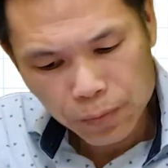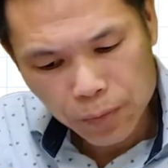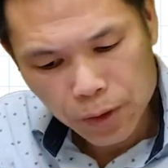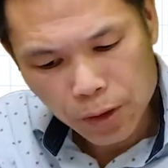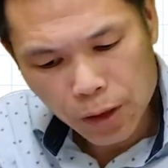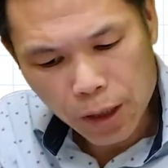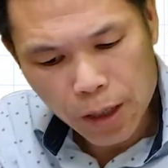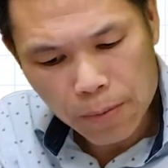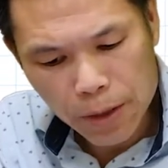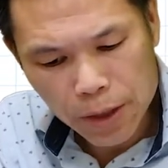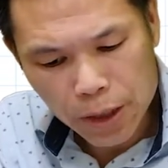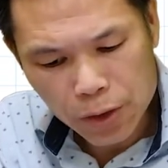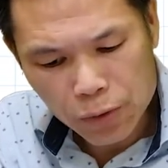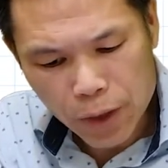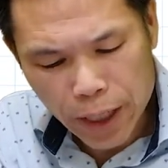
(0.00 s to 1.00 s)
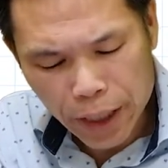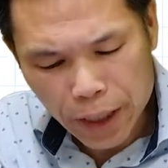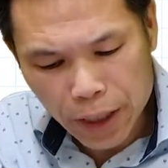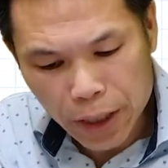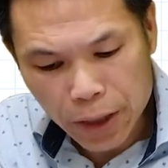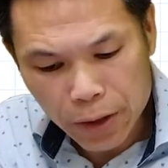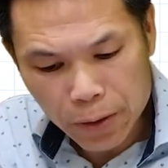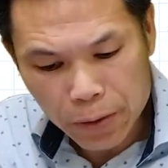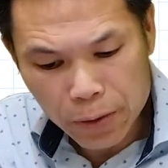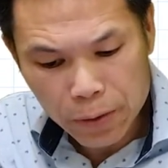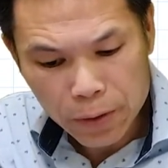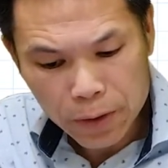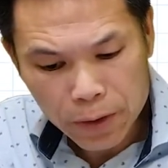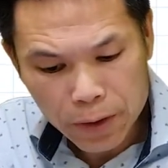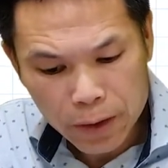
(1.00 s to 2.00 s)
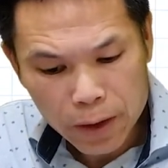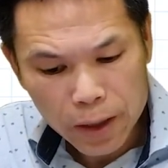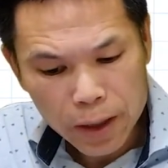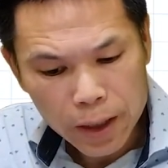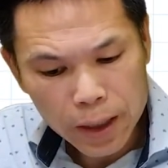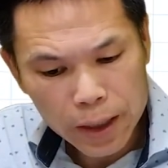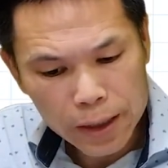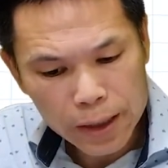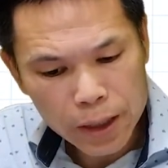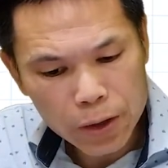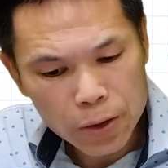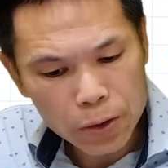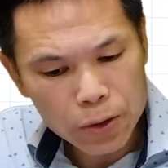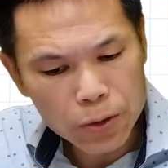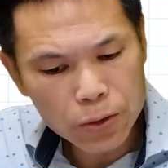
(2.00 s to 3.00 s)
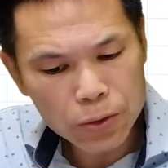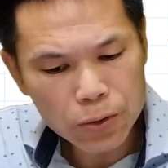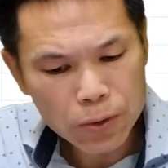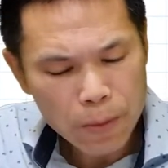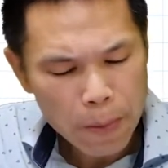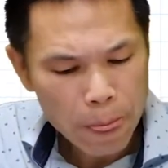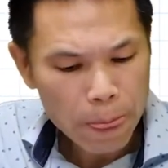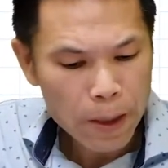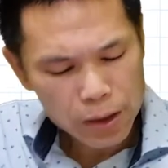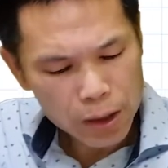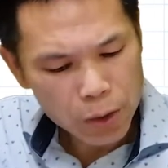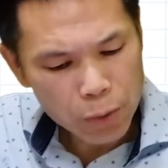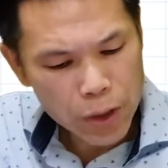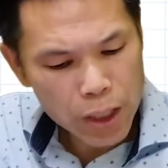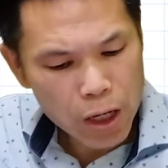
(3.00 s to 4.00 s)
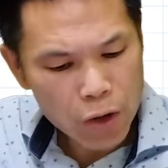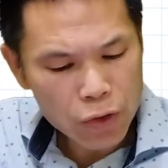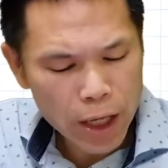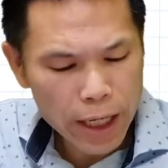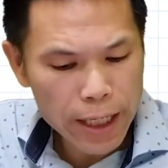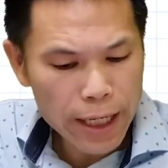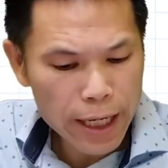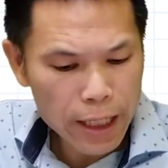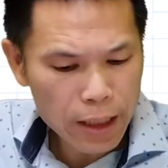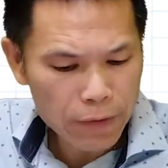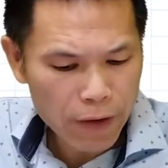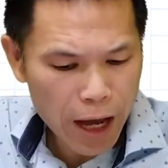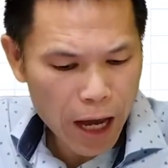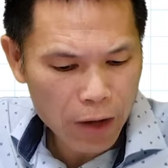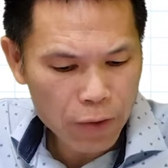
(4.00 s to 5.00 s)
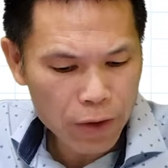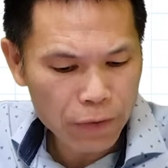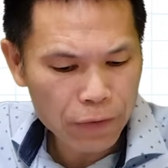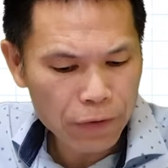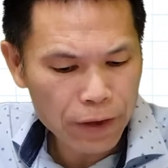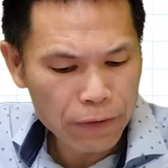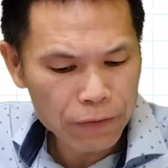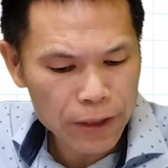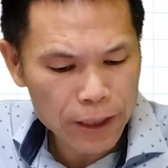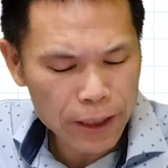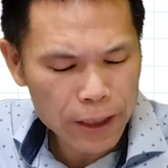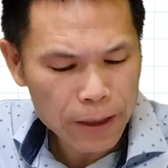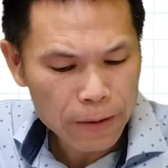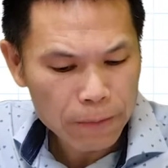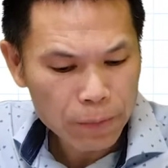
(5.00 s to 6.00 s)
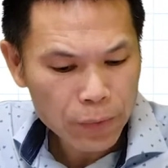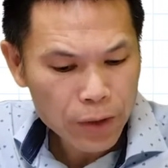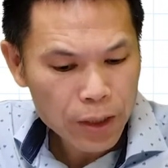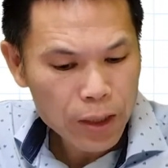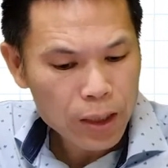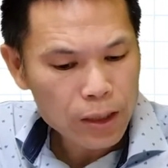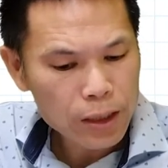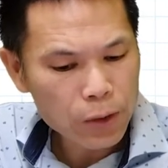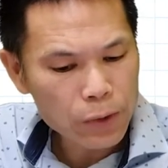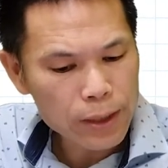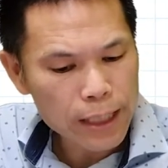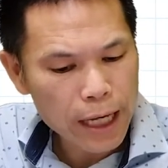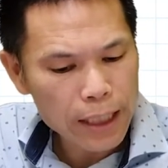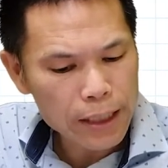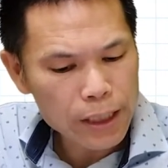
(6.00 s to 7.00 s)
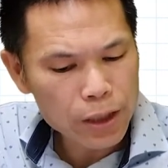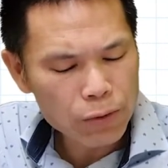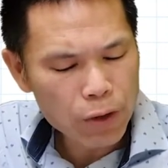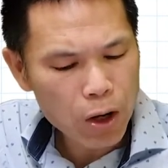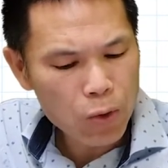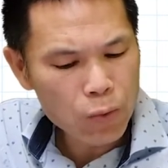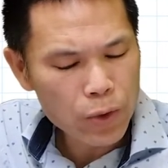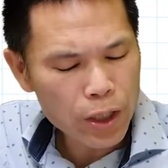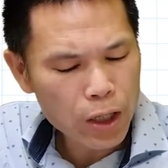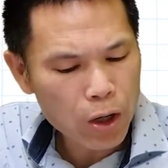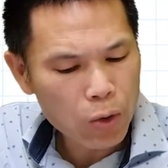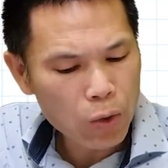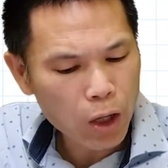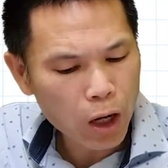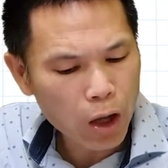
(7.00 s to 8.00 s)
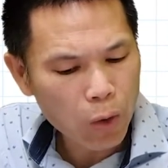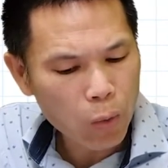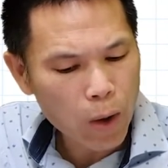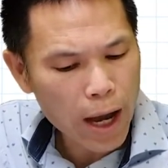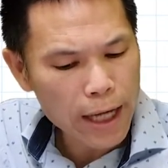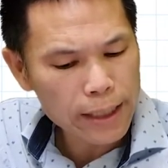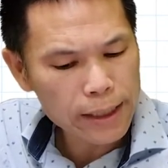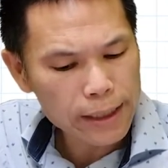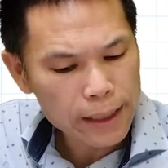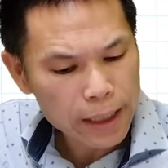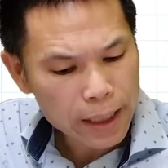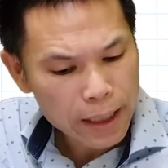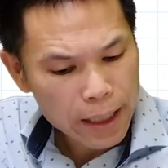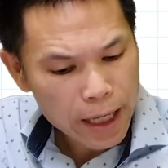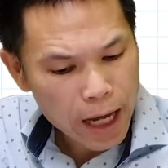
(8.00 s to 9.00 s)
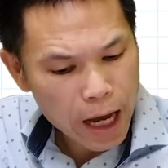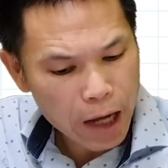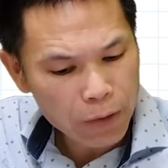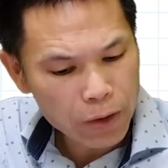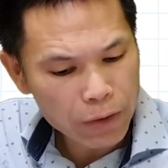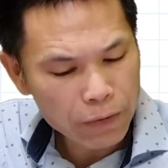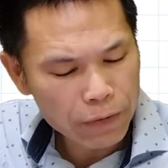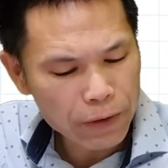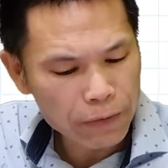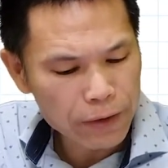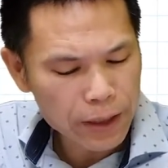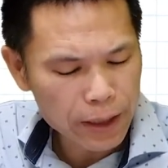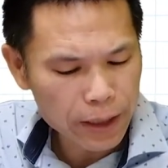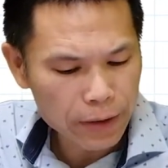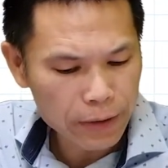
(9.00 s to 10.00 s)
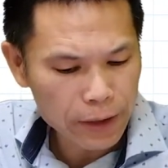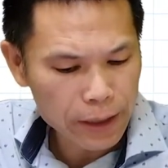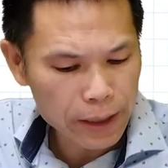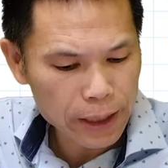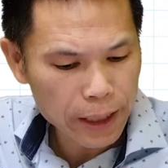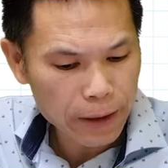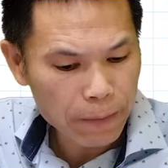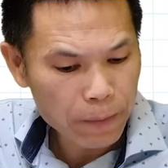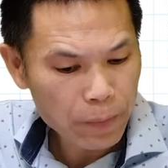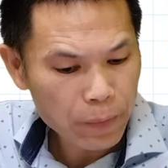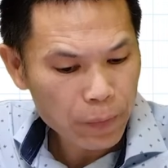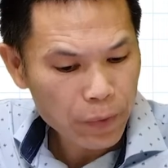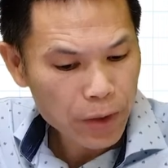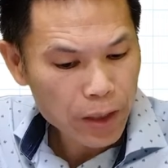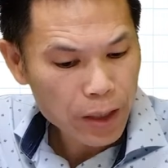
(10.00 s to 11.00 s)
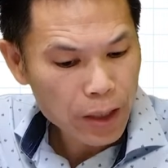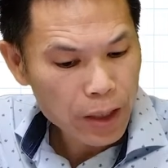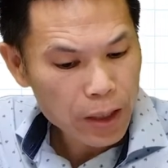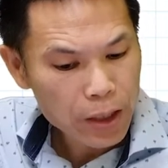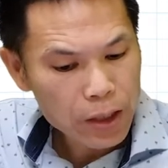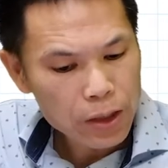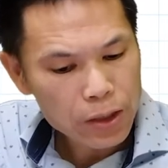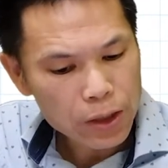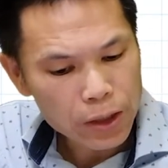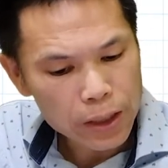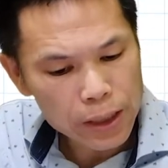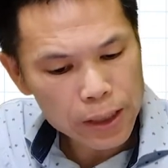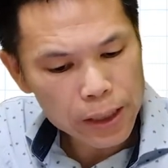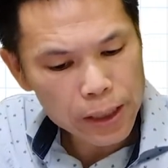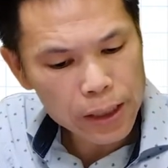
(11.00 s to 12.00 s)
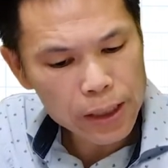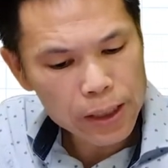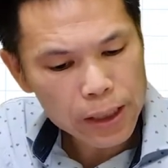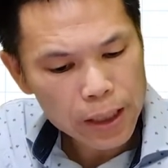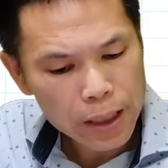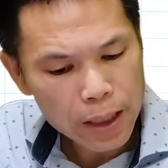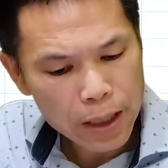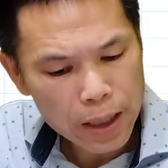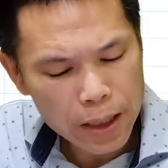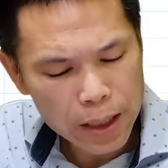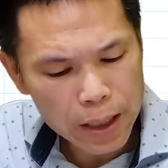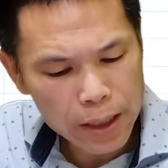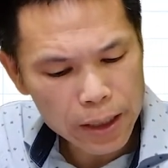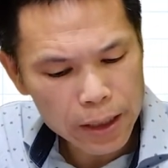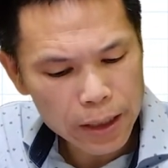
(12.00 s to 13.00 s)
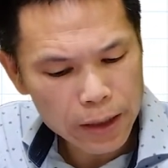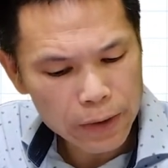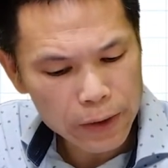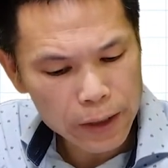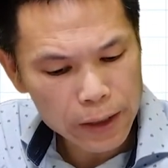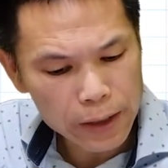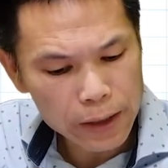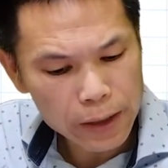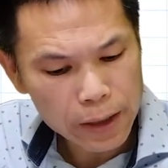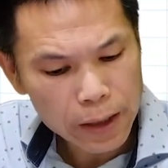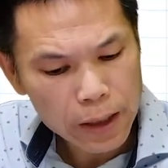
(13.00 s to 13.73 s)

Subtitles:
So let me just write q is equal to, so we know that negative 150. So we start 0, we go clockwise, 150 degrees here. So this is 30 degrees.